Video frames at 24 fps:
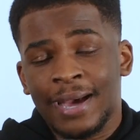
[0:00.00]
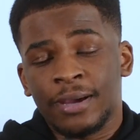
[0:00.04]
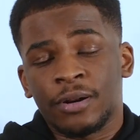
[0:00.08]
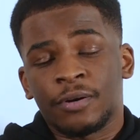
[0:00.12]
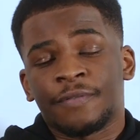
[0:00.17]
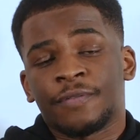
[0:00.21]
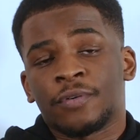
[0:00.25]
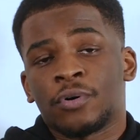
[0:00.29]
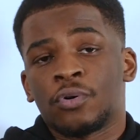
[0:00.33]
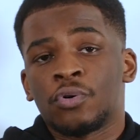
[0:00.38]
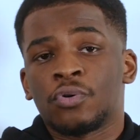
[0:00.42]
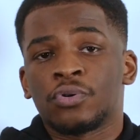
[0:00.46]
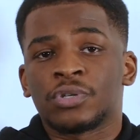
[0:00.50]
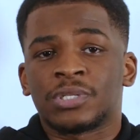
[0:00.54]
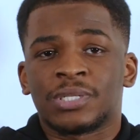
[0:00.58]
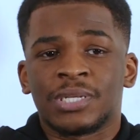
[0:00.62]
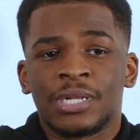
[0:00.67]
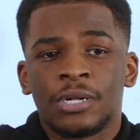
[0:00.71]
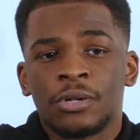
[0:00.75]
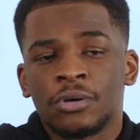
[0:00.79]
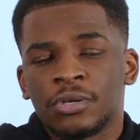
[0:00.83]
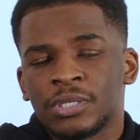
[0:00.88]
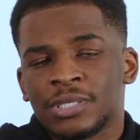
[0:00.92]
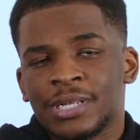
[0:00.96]
And of course,
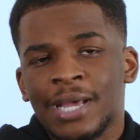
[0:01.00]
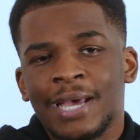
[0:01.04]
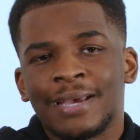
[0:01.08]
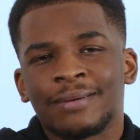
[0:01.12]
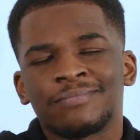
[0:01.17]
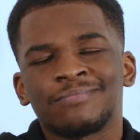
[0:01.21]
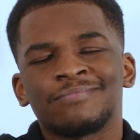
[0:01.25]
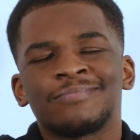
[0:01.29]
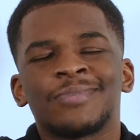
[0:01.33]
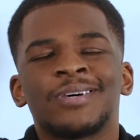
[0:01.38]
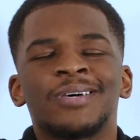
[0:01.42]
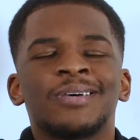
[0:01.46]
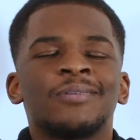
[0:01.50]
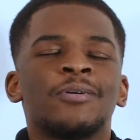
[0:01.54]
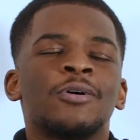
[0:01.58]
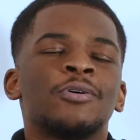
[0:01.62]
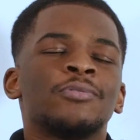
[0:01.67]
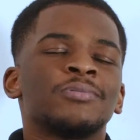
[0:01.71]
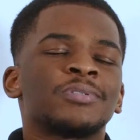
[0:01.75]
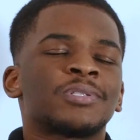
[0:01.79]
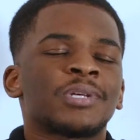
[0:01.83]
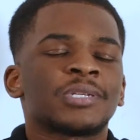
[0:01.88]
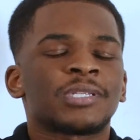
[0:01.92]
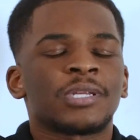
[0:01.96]
it looks like,
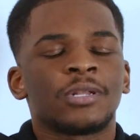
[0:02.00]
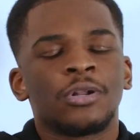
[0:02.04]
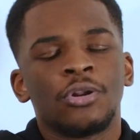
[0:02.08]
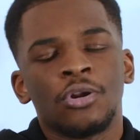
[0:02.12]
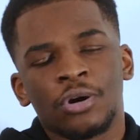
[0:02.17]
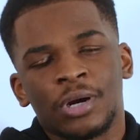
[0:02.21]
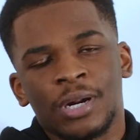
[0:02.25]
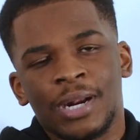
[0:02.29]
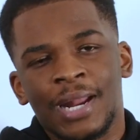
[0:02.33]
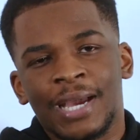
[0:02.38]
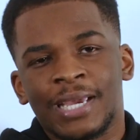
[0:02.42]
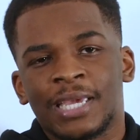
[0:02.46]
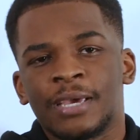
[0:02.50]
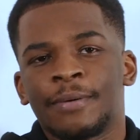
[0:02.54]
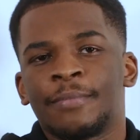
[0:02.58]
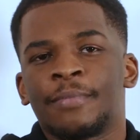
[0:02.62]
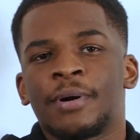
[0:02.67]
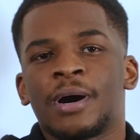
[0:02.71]
it doesn't look like it,